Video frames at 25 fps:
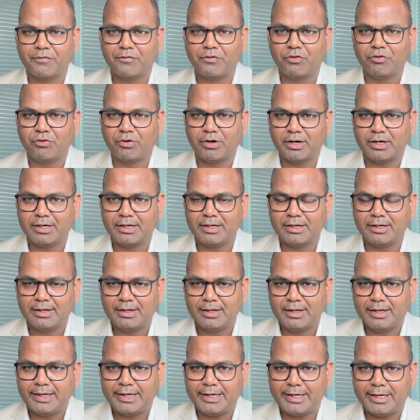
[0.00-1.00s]
If you are
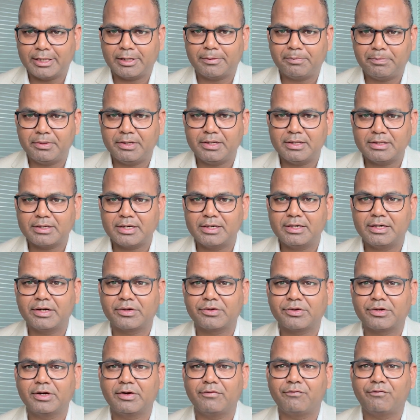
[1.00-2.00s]
experienced
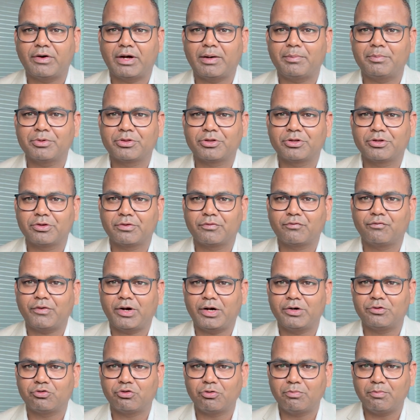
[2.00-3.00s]
industrial pharmacist
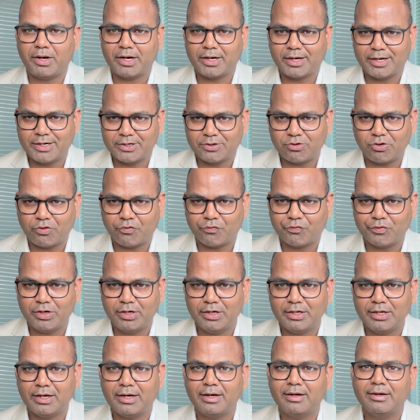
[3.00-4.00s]
want to migrate to
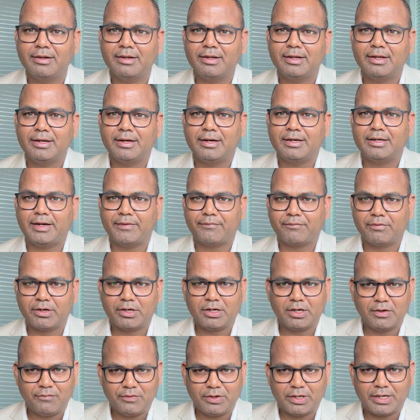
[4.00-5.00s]
Australia,
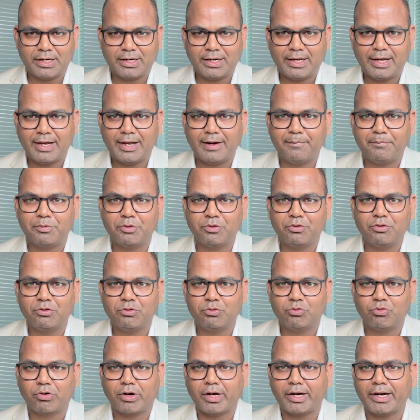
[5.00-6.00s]
definitely we can help you
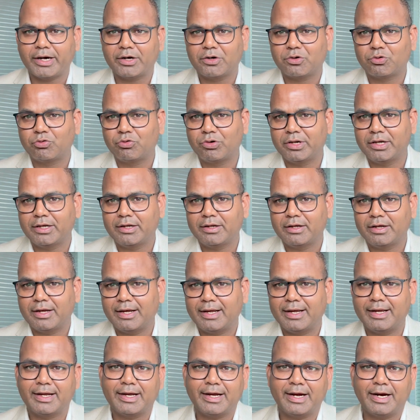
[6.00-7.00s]
to connect today
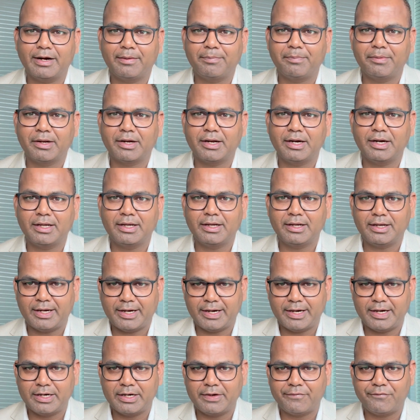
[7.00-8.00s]
academically.
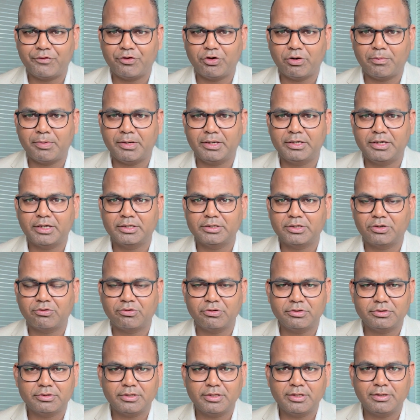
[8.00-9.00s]
And if you have any other
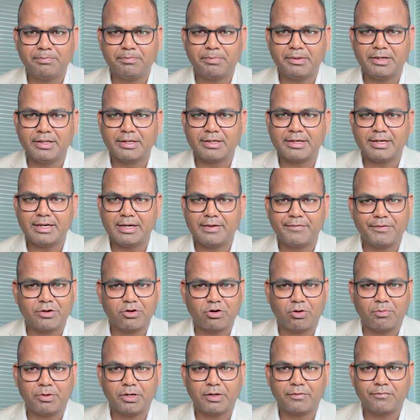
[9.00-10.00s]
questions, please leave a
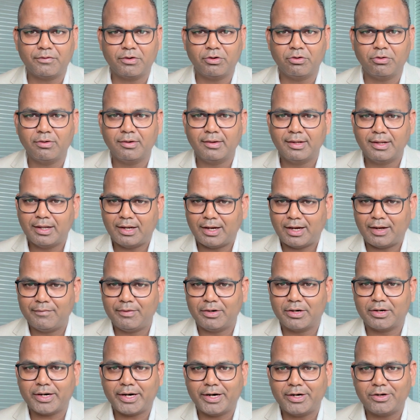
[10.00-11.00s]
comment below. I
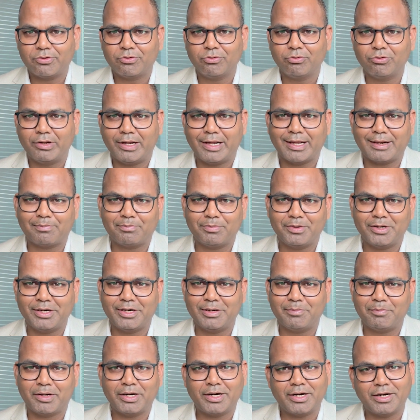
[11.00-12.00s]
will try to explain
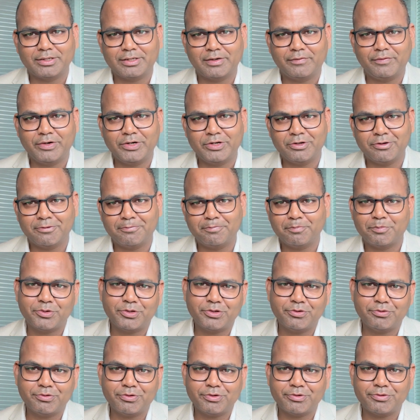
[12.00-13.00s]
in my other video. See
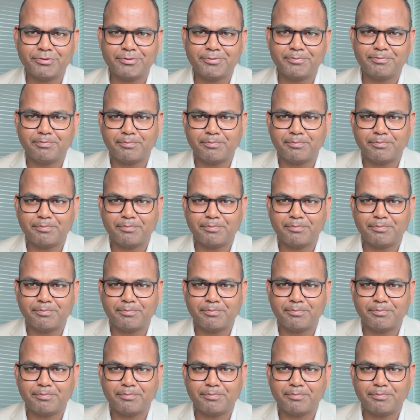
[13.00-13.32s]
you soon,